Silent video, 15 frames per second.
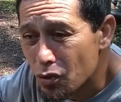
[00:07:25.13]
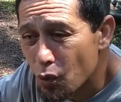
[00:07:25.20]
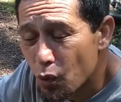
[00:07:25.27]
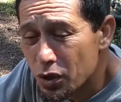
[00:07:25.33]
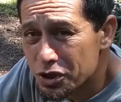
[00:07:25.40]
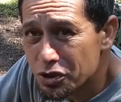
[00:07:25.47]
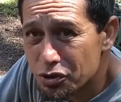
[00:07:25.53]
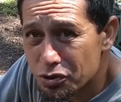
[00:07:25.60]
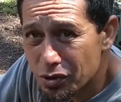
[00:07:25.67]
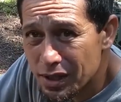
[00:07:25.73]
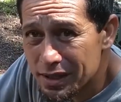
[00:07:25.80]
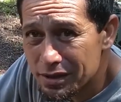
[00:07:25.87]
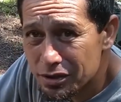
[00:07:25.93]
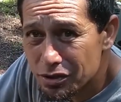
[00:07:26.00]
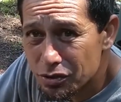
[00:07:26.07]
what you're
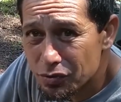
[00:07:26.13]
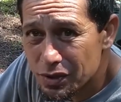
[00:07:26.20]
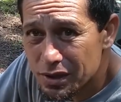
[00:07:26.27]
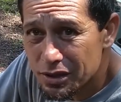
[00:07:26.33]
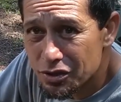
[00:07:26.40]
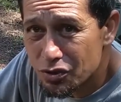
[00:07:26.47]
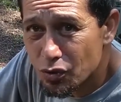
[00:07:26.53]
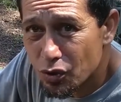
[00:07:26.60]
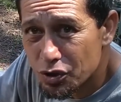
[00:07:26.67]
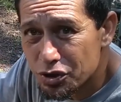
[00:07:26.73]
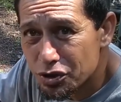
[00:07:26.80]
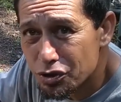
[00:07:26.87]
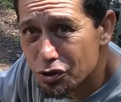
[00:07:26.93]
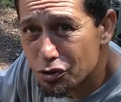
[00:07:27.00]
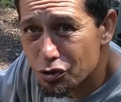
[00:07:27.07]
trying to do with this torch
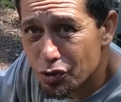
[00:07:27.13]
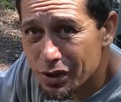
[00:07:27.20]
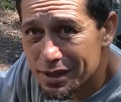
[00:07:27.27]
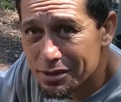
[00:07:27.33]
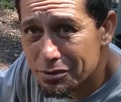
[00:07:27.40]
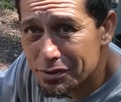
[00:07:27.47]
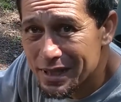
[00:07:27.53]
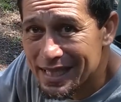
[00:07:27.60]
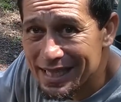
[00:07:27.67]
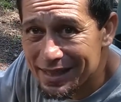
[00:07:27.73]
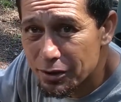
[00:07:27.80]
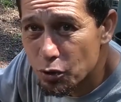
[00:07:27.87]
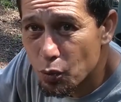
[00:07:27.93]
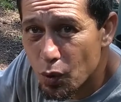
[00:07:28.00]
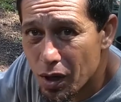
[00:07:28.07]
is you're trying to heat
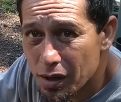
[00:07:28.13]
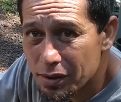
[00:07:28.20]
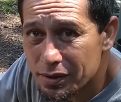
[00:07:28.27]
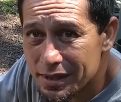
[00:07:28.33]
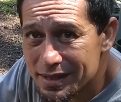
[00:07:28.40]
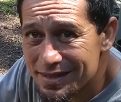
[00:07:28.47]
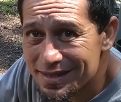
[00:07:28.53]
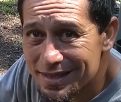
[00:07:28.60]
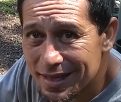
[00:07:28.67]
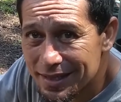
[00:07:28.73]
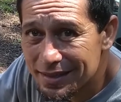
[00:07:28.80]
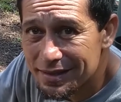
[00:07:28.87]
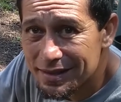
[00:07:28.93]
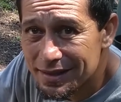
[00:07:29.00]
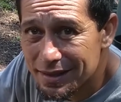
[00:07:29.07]
the water inside
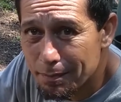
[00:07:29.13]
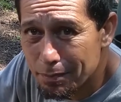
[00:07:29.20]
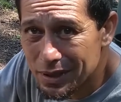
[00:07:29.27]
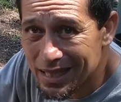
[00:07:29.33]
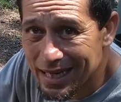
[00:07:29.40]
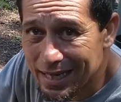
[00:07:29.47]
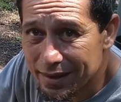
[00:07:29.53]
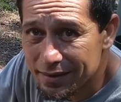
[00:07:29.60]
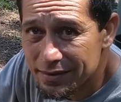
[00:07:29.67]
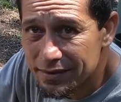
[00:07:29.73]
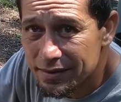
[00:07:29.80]
the plant